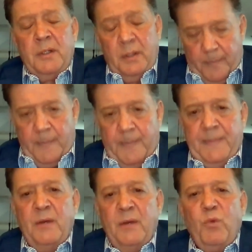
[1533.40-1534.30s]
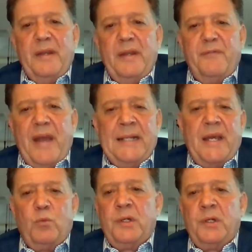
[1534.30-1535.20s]
and we advanced that
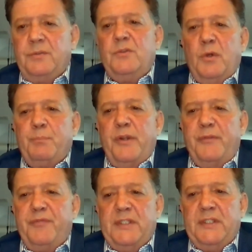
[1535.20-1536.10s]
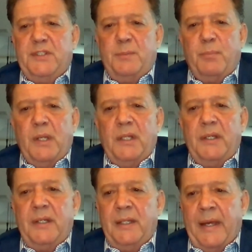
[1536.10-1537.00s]
work to a pre-feasibility
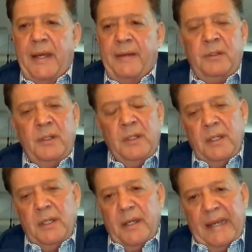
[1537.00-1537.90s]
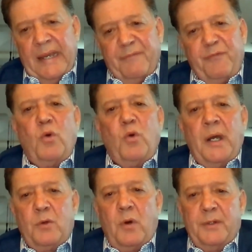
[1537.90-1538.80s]
level. And First Quantum
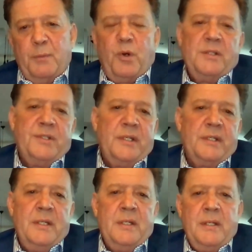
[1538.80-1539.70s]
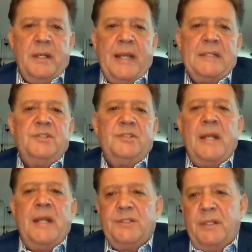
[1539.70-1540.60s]
acquired the project, and, and that's
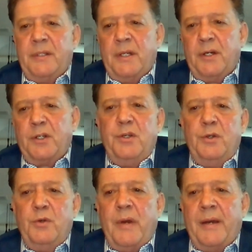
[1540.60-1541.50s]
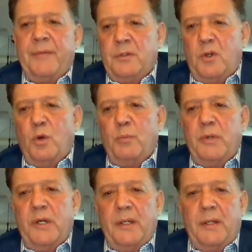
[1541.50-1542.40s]
next in their queue after
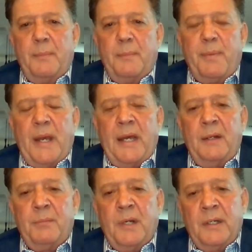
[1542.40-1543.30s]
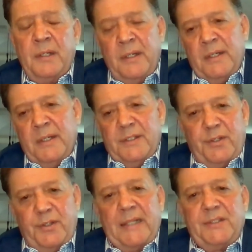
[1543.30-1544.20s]
Cobre de Panama. So that's going
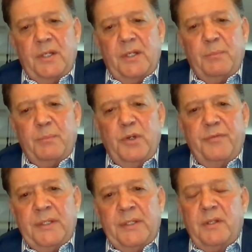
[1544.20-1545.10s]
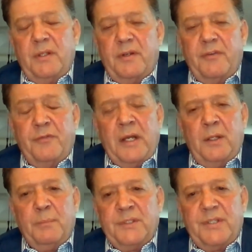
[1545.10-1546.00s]
to move into the development
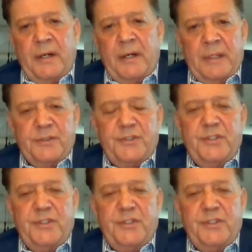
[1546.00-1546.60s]
scenario. So